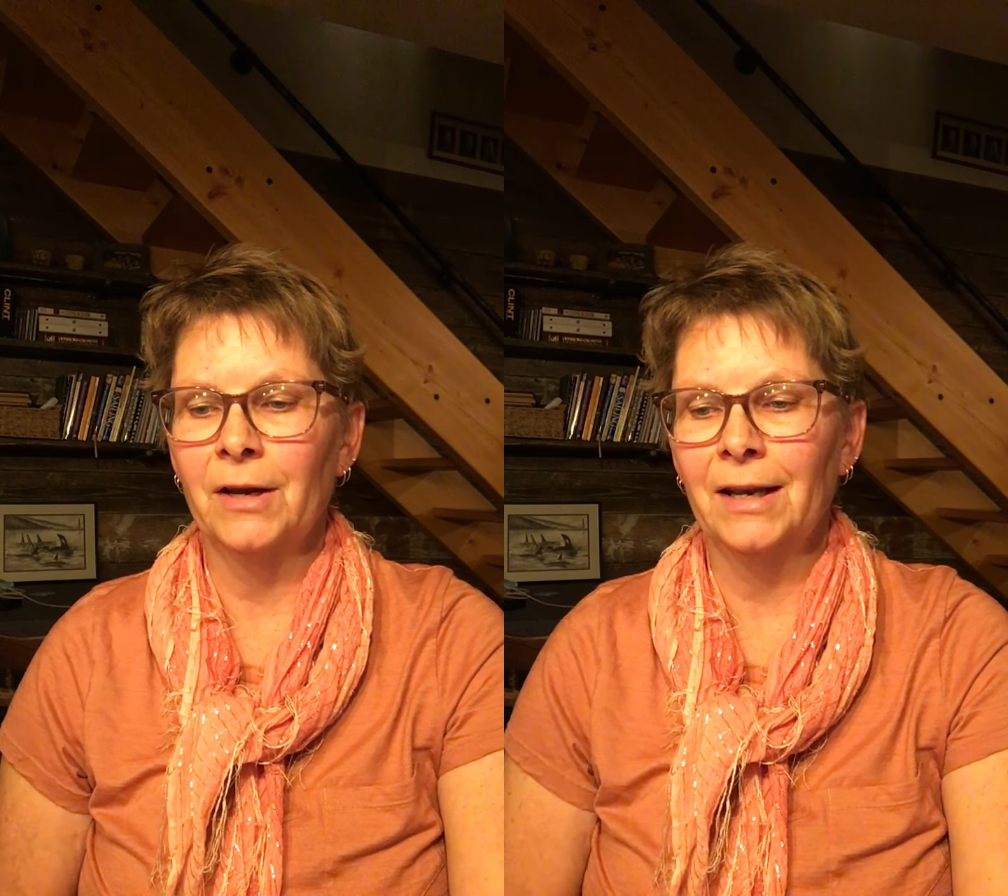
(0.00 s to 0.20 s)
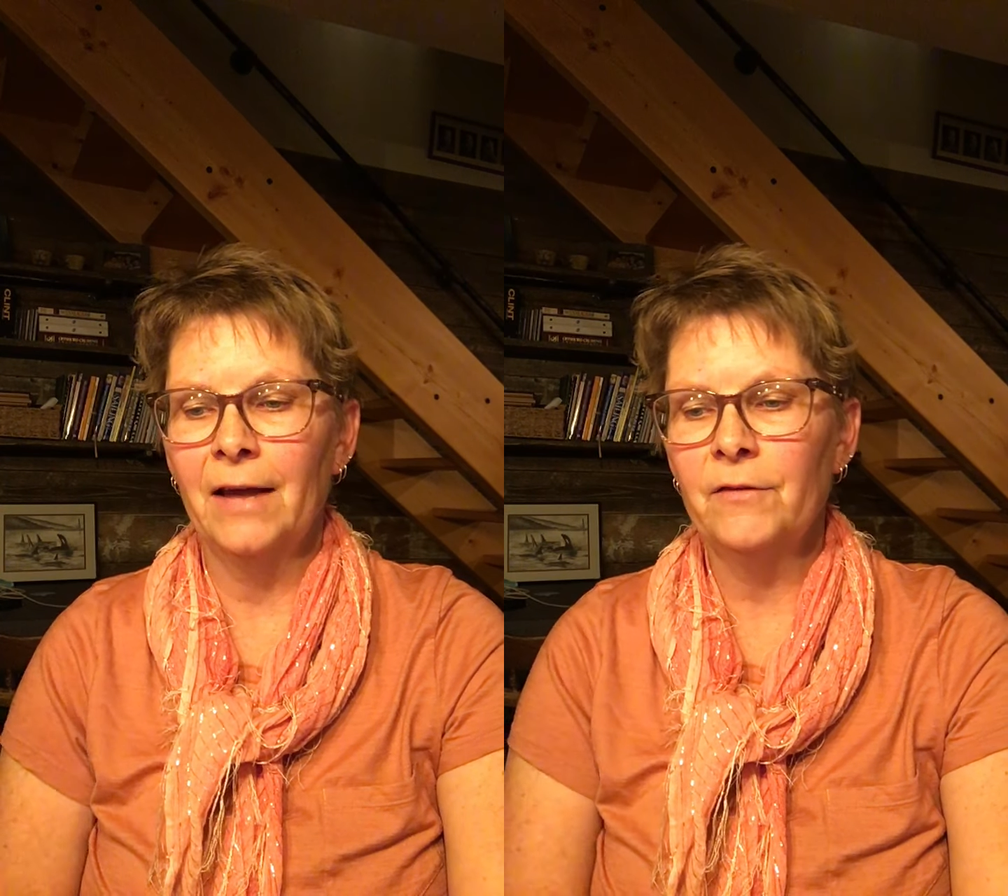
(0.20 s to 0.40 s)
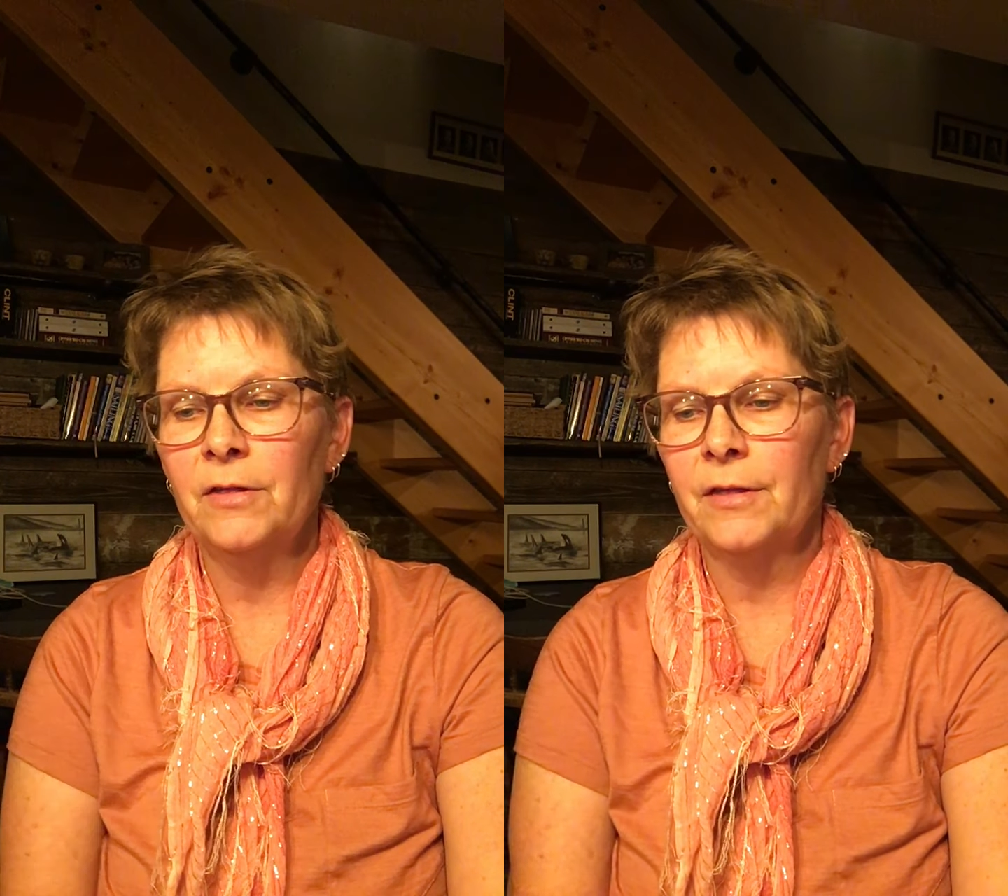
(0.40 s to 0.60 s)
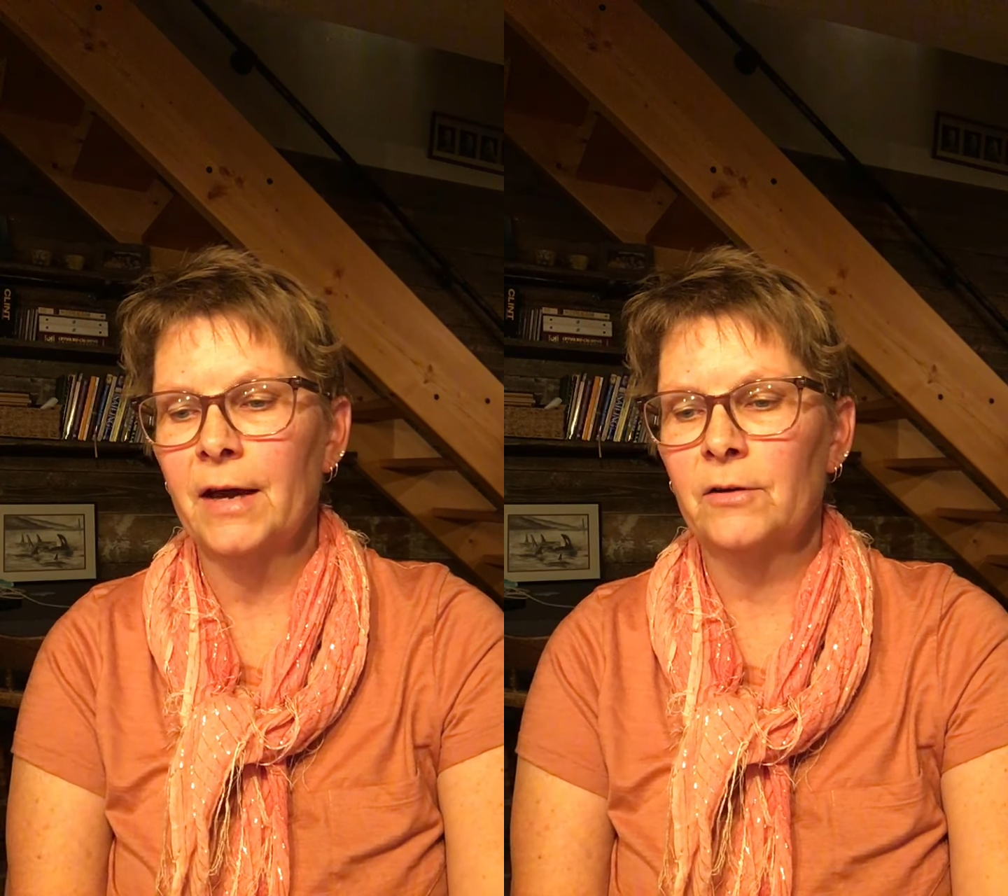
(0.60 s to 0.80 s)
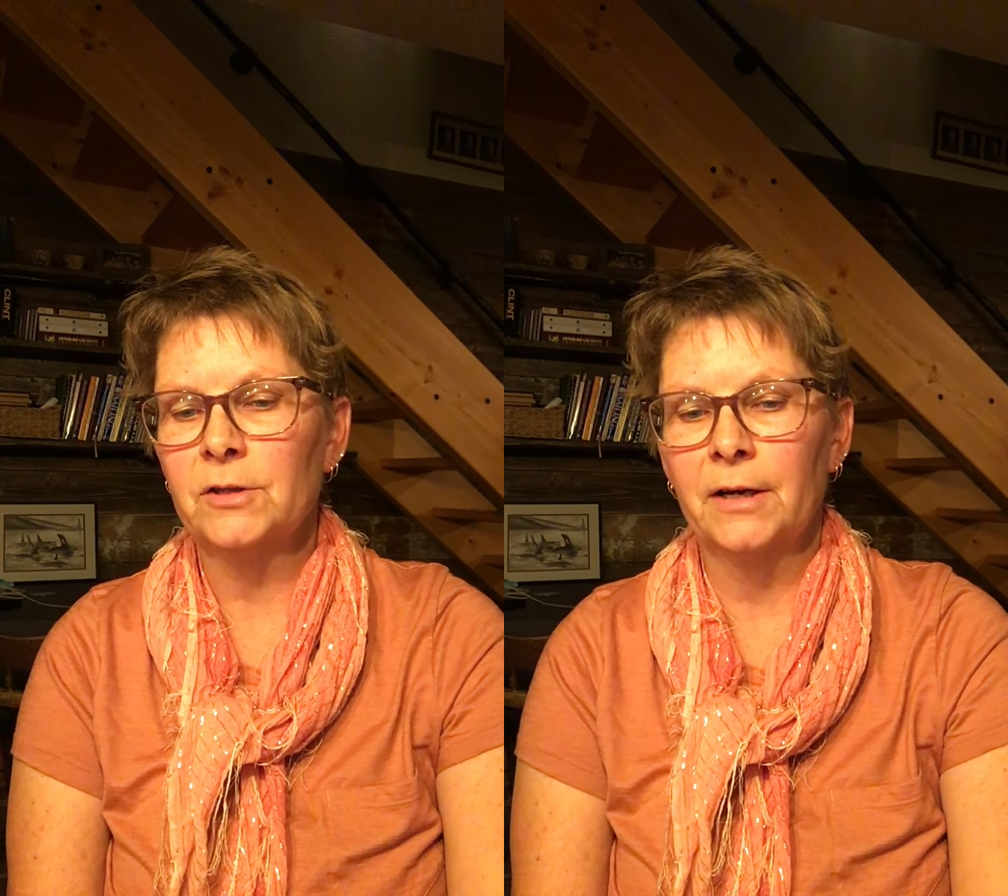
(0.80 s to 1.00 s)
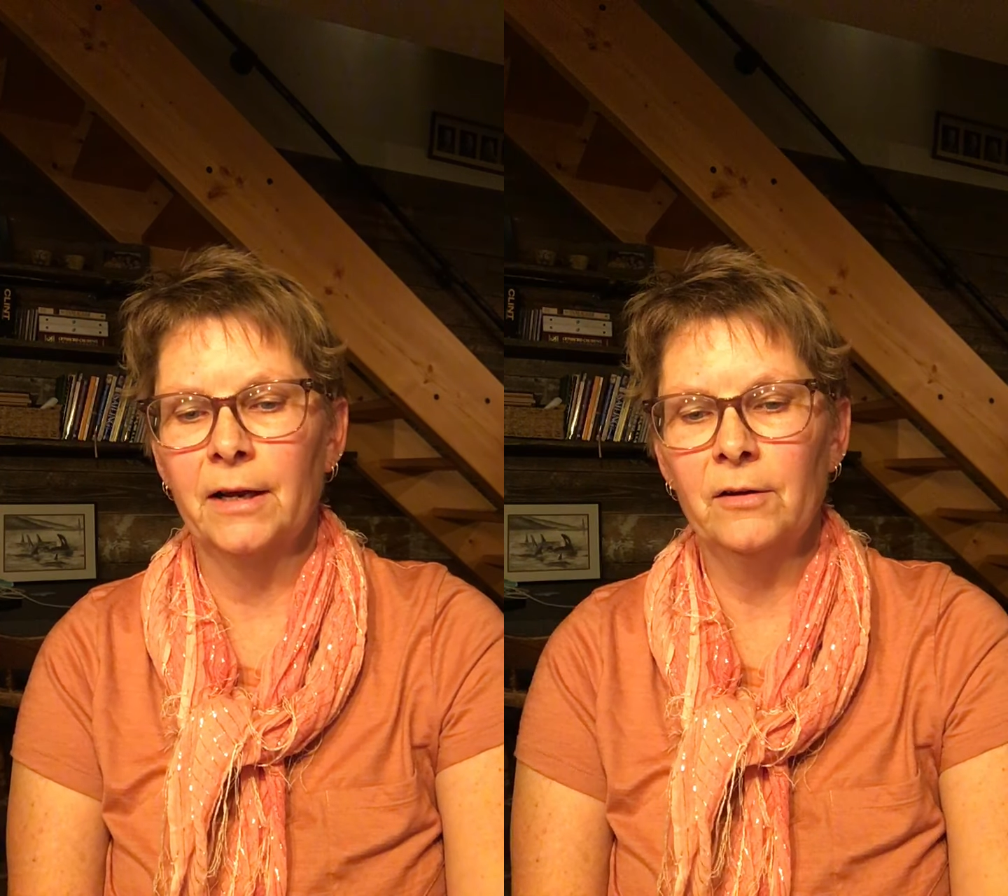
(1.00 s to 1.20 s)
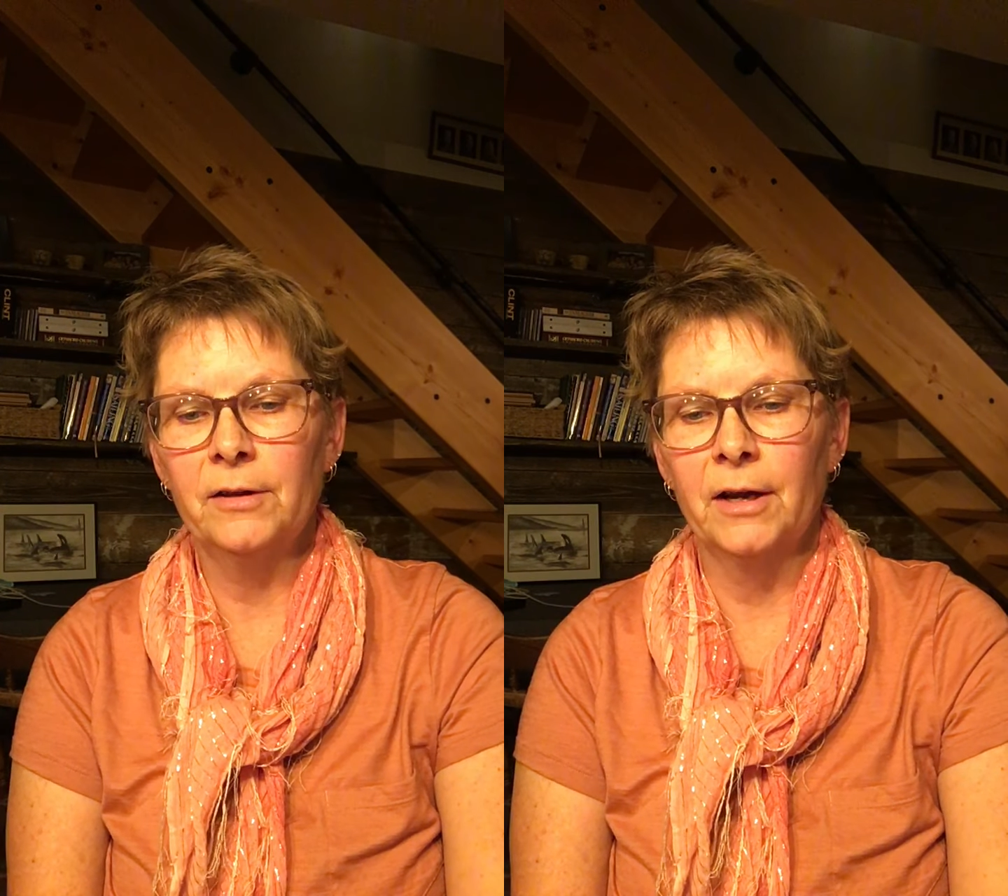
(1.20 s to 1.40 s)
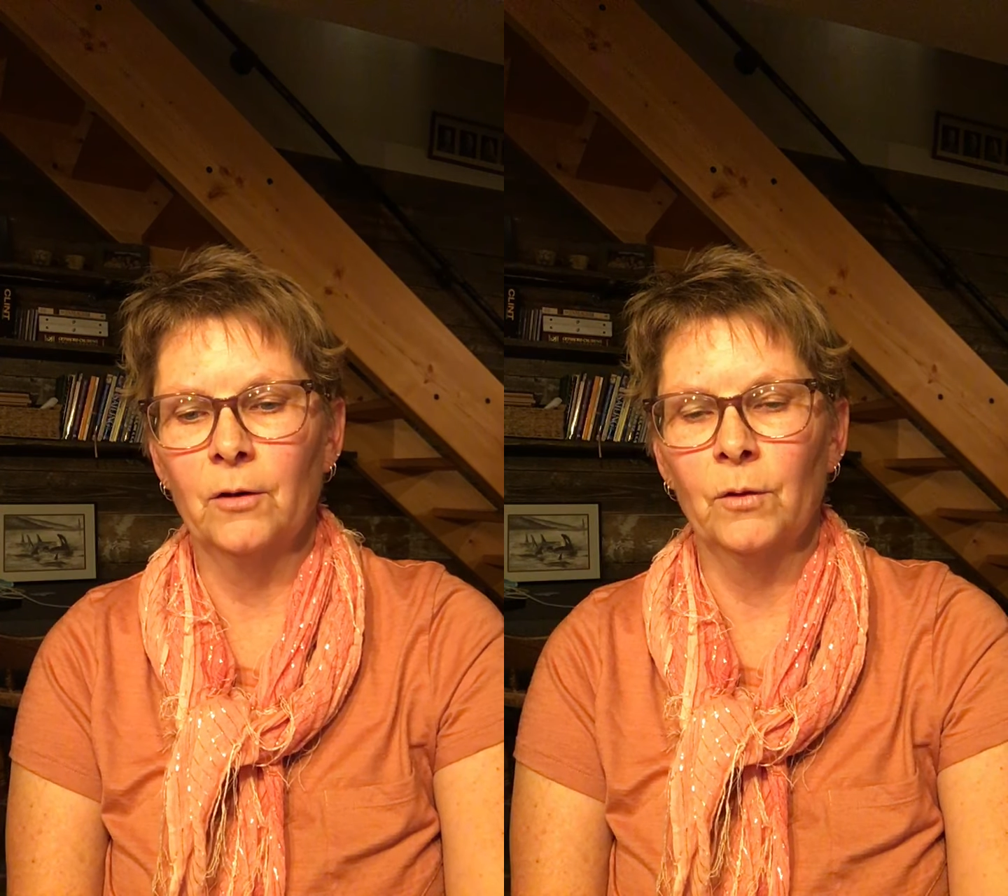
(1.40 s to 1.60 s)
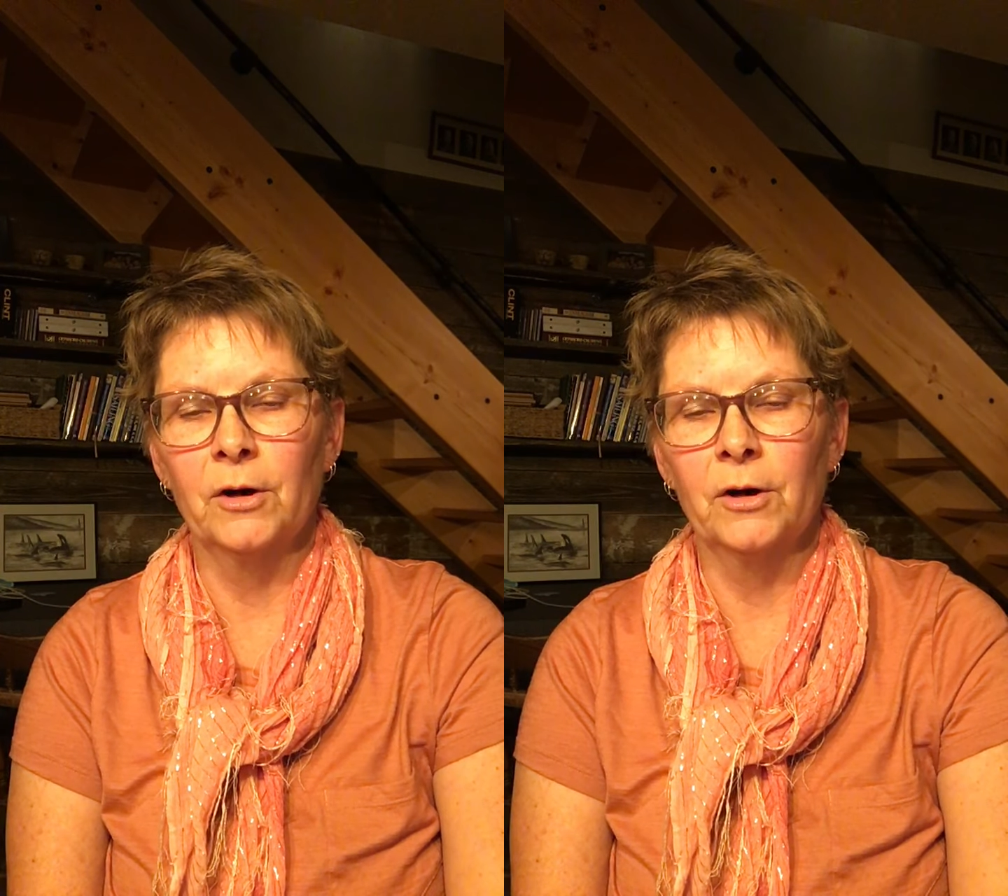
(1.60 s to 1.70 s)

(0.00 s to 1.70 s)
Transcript: 11,000 healthcare